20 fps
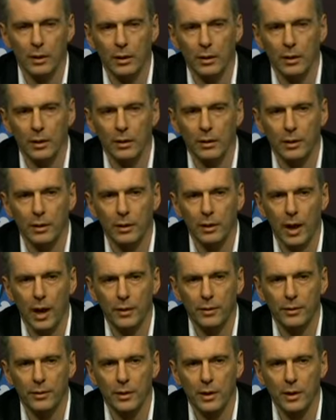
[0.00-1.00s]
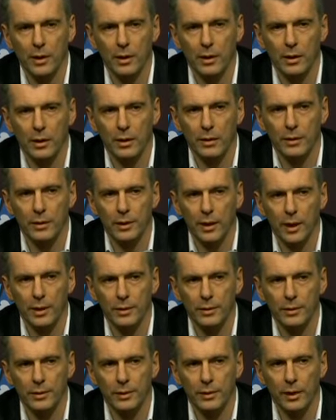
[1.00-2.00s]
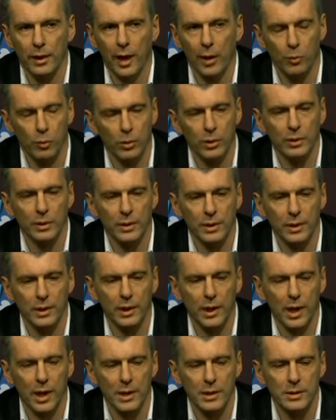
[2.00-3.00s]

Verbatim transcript: Uh, I think uh, that uh, I want uh,